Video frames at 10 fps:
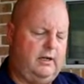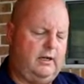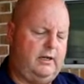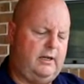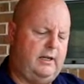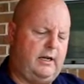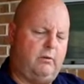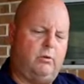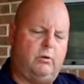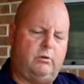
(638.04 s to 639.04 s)
And then I
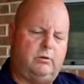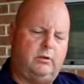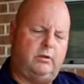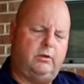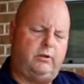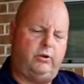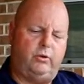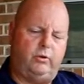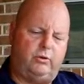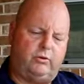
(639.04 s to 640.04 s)
will
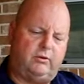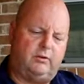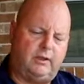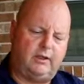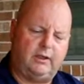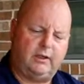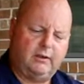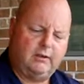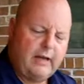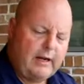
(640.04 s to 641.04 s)
use the
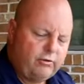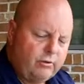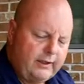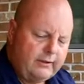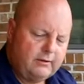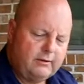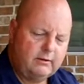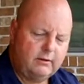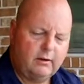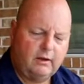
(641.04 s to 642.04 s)
nitrate
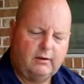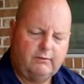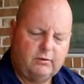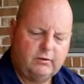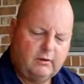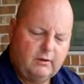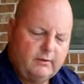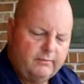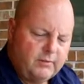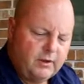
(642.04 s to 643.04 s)
gloves.
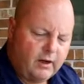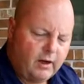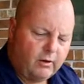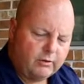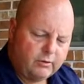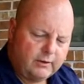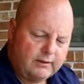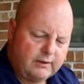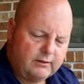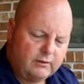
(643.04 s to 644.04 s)
I also
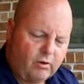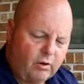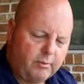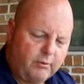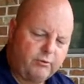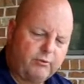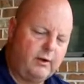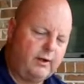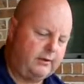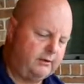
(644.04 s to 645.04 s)
get these at Harbor
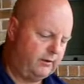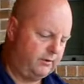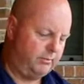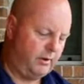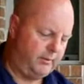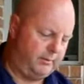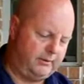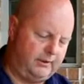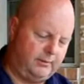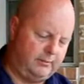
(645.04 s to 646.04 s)
Freight. You can probably
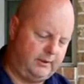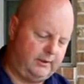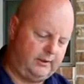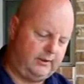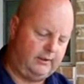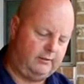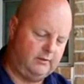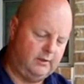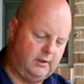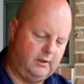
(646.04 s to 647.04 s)
get them at any
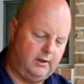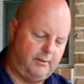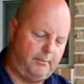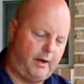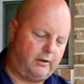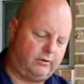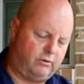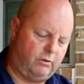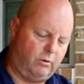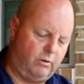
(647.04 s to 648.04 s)
box
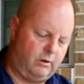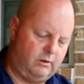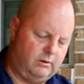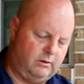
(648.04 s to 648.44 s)
store.